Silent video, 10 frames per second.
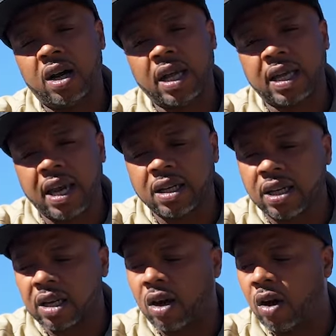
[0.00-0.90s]
They can't
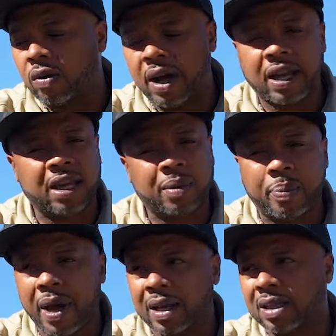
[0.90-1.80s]
take a whole lot of
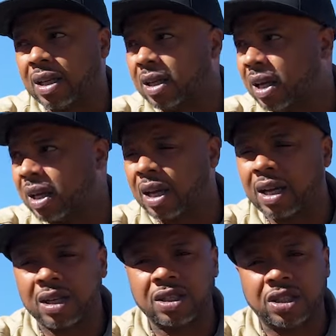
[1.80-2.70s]
impact in
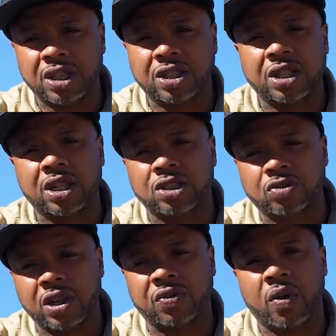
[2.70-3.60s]
conditioning and
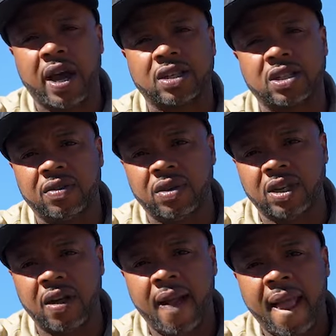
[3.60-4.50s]
stressful activity.
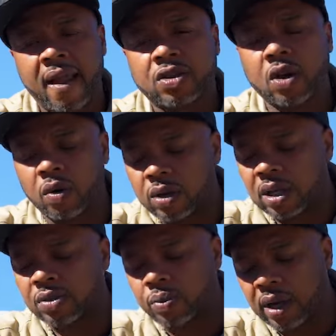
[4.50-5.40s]
So
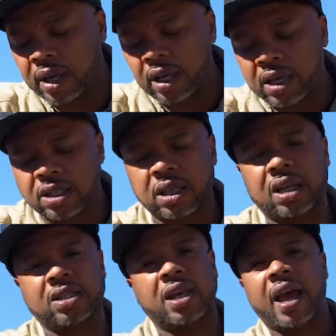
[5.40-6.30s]
this really
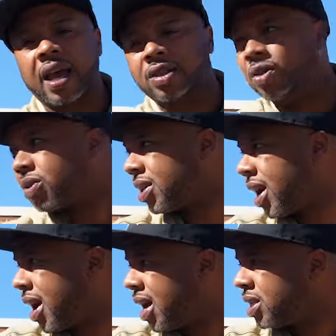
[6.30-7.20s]
is
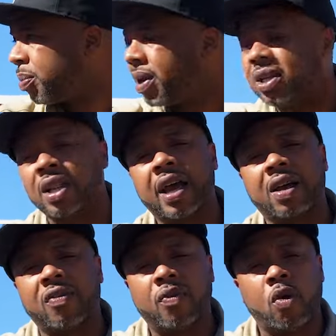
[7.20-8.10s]
exercise, but it's like
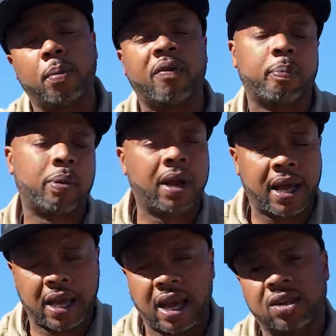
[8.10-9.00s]
a form of
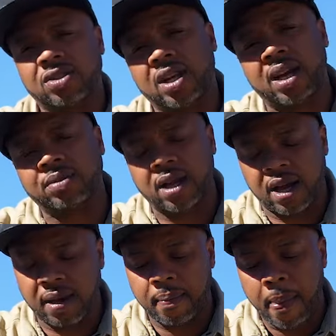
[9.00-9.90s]
play at the same time.